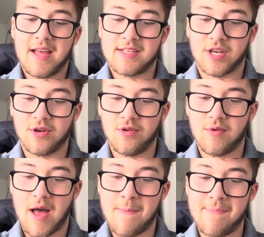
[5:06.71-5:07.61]

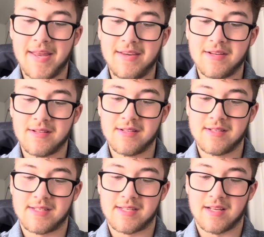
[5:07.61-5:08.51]
to a
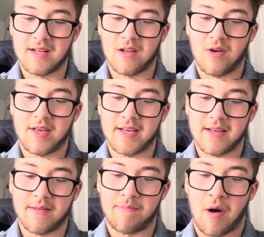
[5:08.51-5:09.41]
Minions like
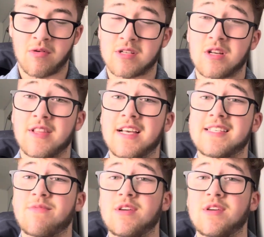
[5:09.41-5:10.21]
box like this,